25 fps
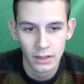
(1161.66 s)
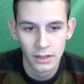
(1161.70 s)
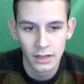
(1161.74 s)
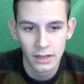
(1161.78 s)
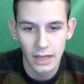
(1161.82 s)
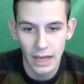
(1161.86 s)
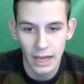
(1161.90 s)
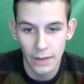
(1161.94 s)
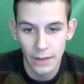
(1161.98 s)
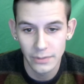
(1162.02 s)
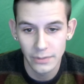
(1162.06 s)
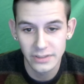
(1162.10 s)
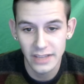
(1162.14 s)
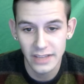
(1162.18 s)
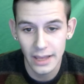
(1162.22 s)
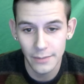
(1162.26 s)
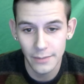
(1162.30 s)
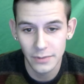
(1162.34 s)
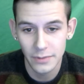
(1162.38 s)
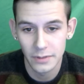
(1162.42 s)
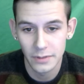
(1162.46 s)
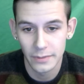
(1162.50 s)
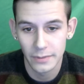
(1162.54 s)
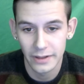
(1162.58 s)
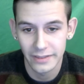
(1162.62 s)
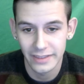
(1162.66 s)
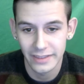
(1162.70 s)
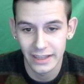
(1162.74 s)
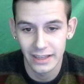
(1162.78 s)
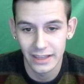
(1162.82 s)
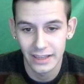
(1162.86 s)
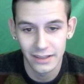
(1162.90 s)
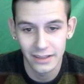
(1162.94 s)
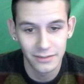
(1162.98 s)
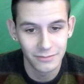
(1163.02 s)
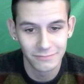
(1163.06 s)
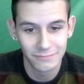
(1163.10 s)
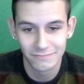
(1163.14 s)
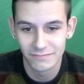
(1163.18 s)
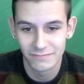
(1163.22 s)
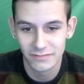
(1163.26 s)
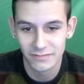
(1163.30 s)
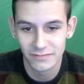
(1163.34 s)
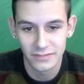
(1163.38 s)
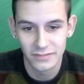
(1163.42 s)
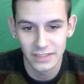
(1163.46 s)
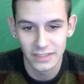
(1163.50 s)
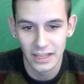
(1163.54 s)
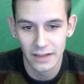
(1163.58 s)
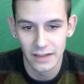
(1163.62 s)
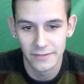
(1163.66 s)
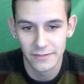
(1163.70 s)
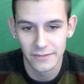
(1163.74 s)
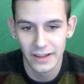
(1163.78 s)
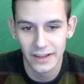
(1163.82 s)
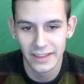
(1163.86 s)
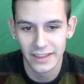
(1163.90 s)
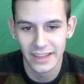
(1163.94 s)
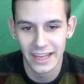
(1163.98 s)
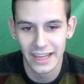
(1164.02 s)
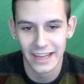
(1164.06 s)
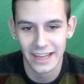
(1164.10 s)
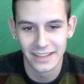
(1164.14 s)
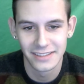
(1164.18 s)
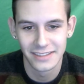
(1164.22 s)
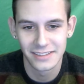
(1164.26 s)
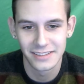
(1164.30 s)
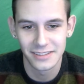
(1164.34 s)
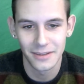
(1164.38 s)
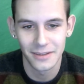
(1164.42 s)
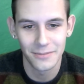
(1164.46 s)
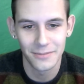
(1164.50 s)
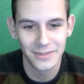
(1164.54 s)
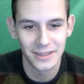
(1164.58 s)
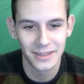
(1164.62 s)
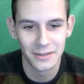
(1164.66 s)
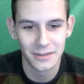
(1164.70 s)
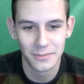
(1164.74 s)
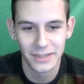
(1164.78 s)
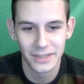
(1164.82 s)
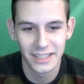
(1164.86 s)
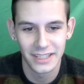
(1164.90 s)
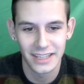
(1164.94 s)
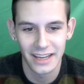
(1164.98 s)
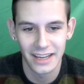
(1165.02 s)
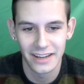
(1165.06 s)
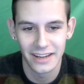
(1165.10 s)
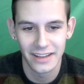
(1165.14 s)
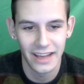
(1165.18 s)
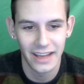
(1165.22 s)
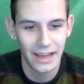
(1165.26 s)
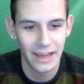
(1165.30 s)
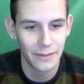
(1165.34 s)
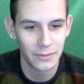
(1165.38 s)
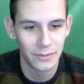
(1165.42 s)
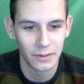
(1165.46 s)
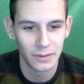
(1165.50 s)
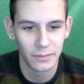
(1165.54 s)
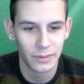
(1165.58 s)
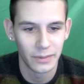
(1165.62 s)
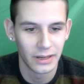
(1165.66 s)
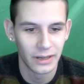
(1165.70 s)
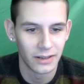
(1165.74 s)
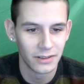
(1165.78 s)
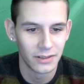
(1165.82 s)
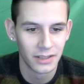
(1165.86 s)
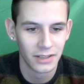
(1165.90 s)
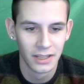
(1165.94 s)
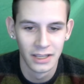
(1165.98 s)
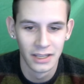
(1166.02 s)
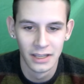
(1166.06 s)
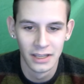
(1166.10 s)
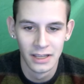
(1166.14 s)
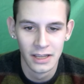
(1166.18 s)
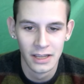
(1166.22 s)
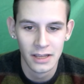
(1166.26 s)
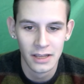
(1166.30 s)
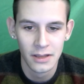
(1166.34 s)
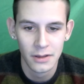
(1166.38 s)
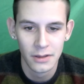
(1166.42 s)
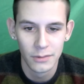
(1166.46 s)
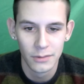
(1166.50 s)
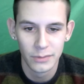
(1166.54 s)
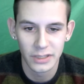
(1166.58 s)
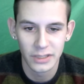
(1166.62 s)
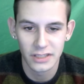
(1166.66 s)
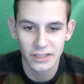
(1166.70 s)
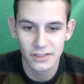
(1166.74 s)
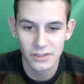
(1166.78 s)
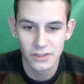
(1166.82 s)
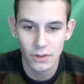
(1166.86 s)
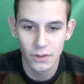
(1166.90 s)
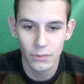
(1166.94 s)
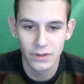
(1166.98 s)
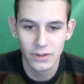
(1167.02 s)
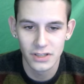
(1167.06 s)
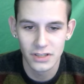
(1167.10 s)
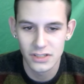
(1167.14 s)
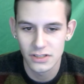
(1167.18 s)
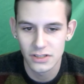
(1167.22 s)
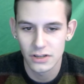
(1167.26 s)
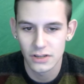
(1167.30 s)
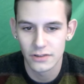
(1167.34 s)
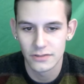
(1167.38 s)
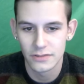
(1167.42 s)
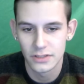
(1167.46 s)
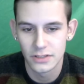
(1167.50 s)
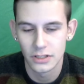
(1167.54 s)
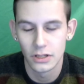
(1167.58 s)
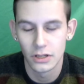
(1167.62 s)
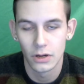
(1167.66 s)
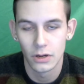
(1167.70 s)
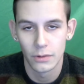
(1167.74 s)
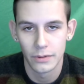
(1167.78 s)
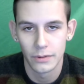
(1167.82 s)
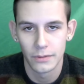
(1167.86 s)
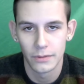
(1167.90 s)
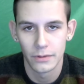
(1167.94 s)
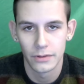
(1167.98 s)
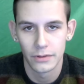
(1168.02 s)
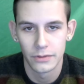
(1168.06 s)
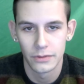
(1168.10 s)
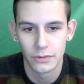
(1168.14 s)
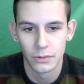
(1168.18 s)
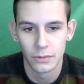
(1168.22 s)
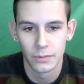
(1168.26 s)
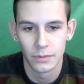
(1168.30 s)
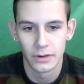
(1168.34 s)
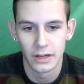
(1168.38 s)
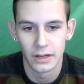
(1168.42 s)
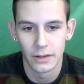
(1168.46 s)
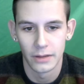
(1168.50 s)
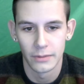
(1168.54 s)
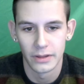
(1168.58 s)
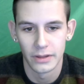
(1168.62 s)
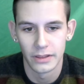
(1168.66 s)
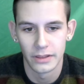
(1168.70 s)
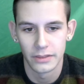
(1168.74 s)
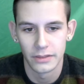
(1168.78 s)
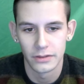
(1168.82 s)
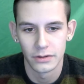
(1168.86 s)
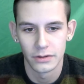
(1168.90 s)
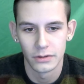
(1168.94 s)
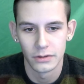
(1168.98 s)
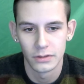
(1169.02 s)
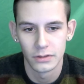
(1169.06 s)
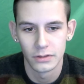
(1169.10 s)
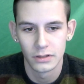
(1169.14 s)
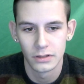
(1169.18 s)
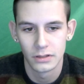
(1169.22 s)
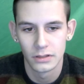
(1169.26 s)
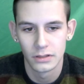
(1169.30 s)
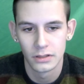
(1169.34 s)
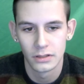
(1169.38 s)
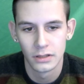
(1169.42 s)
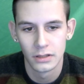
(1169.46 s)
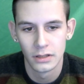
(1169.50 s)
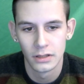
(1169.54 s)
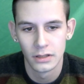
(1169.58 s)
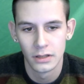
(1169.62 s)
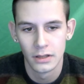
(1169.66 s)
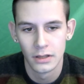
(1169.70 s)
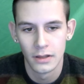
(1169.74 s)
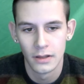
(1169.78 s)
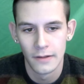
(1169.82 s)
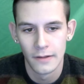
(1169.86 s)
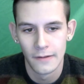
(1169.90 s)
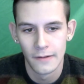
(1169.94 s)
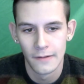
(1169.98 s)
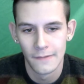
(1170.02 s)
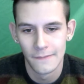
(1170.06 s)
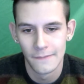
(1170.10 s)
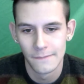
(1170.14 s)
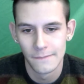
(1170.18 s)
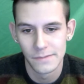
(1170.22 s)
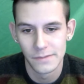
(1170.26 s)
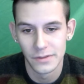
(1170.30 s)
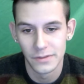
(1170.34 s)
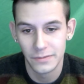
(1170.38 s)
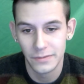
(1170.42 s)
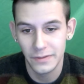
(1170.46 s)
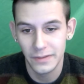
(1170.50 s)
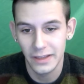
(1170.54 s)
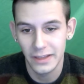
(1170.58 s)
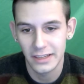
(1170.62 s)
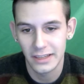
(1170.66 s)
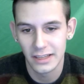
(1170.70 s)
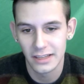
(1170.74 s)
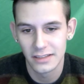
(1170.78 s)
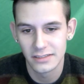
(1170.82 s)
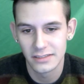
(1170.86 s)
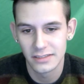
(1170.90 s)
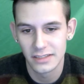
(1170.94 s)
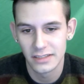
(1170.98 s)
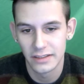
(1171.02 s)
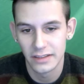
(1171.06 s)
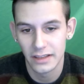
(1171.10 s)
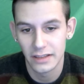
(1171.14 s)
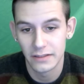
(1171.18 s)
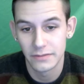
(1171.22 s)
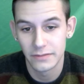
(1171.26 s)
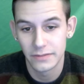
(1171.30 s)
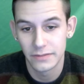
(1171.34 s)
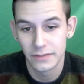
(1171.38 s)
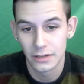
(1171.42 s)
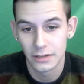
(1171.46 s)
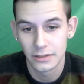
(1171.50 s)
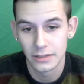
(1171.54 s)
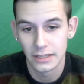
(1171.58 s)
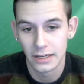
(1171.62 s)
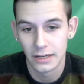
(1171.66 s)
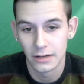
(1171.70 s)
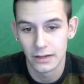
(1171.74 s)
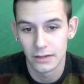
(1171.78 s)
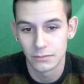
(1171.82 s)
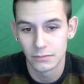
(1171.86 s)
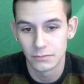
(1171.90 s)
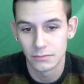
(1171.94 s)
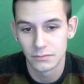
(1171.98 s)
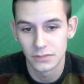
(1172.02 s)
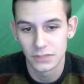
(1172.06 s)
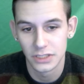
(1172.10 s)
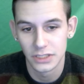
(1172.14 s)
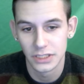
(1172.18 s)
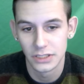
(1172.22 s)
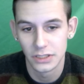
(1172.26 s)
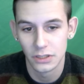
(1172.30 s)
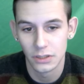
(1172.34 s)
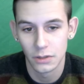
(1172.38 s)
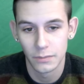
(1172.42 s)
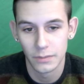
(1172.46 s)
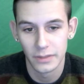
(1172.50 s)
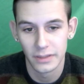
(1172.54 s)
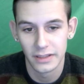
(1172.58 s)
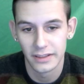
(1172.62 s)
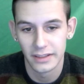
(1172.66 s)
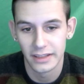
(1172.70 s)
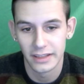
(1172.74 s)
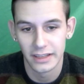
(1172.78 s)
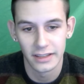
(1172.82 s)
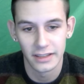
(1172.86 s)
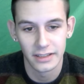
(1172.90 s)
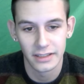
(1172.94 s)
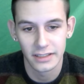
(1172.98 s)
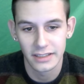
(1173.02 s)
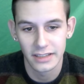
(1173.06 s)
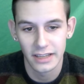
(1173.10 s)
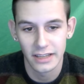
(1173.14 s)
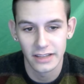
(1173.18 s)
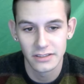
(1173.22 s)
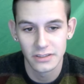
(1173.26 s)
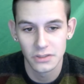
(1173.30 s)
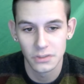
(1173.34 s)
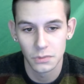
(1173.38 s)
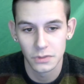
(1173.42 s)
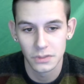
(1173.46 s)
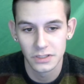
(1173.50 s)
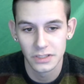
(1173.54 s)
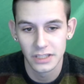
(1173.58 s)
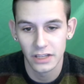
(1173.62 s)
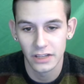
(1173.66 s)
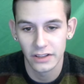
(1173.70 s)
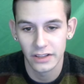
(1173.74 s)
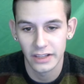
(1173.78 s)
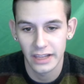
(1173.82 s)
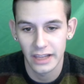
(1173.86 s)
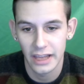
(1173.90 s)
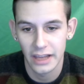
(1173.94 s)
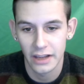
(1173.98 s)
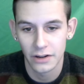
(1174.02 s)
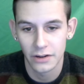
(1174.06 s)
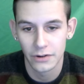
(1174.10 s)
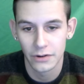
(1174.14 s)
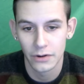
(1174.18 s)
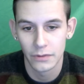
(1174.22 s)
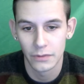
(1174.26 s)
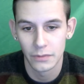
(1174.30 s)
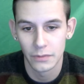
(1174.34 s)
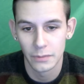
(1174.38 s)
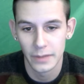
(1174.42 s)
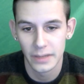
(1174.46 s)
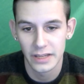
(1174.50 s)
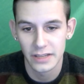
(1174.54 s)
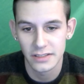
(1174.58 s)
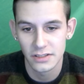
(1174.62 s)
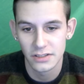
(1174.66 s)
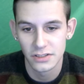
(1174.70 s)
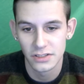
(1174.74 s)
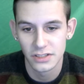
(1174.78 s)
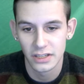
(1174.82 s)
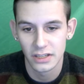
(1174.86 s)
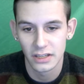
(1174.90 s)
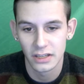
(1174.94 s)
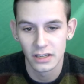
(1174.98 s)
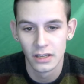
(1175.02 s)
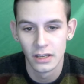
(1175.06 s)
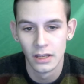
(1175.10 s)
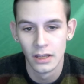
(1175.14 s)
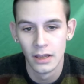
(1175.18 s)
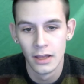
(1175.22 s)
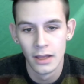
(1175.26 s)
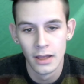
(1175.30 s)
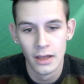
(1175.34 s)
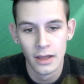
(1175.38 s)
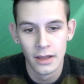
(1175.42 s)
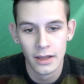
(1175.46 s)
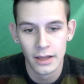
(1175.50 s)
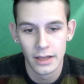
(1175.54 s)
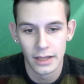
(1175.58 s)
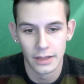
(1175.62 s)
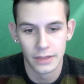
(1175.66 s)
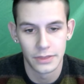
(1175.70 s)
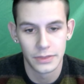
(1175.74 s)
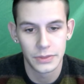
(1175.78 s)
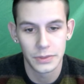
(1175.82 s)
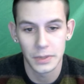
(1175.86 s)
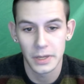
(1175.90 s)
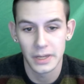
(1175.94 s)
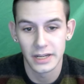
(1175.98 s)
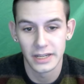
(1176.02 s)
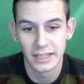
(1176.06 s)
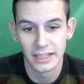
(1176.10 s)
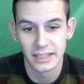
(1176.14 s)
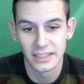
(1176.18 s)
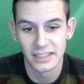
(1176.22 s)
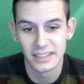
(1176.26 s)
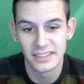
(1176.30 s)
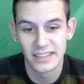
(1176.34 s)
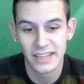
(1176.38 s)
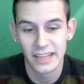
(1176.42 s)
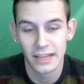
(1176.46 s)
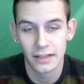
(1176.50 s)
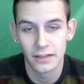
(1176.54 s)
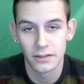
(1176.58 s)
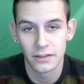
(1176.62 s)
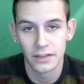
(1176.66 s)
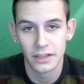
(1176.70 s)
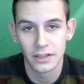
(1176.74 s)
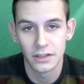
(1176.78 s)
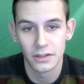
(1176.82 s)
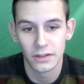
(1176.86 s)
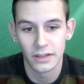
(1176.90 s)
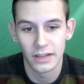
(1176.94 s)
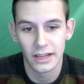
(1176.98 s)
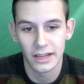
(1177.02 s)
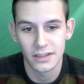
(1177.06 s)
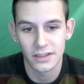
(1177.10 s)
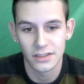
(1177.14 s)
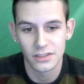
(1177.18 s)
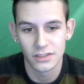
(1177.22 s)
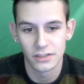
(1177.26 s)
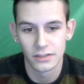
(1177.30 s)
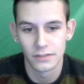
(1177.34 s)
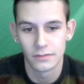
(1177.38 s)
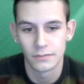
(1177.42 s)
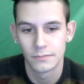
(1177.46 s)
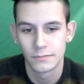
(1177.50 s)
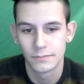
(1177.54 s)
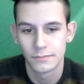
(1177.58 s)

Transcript: I was happy about that. I finally had something to be kind of happy about because no one deserves to go through what I went through. The fake Kenzie then found out. She told me that Kenzie was yelling at her over messaging and threatening to take legal action.